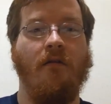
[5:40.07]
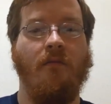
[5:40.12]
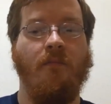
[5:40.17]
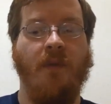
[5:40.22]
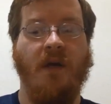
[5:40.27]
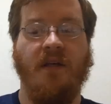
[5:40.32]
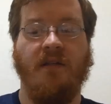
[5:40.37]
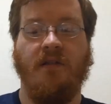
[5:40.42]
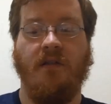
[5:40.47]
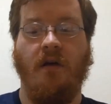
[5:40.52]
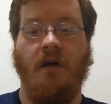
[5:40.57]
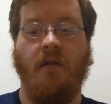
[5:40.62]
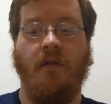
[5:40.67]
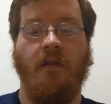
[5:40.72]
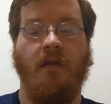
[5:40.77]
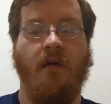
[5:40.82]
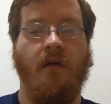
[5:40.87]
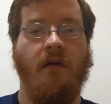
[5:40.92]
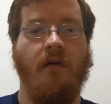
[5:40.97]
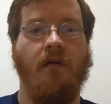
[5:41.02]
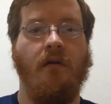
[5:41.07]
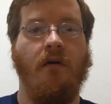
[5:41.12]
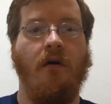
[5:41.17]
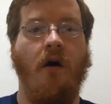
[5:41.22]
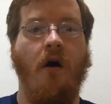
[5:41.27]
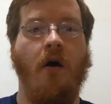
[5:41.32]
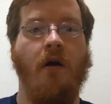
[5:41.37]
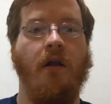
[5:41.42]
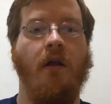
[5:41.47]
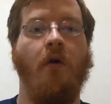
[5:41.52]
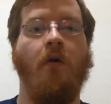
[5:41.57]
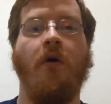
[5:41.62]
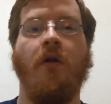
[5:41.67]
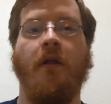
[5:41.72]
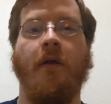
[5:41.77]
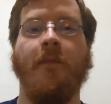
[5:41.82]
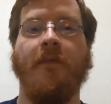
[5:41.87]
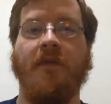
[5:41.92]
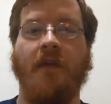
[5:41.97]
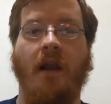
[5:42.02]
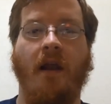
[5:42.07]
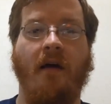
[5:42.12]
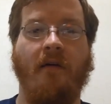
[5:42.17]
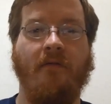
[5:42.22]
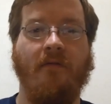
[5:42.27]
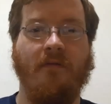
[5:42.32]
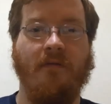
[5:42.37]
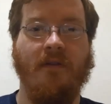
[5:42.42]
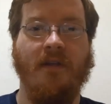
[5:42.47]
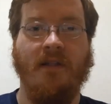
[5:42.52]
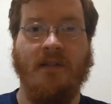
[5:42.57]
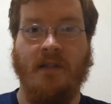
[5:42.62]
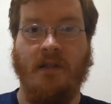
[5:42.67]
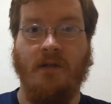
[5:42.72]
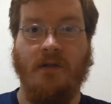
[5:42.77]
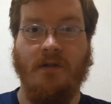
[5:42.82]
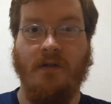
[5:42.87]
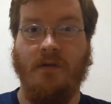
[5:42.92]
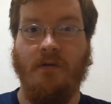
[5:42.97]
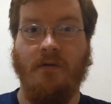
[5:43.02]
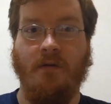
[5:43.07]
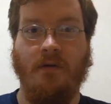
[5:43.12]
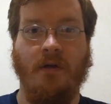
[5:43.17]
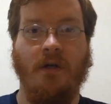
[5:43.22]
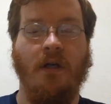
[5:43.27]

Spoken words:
based on the audio clips that I've listened to.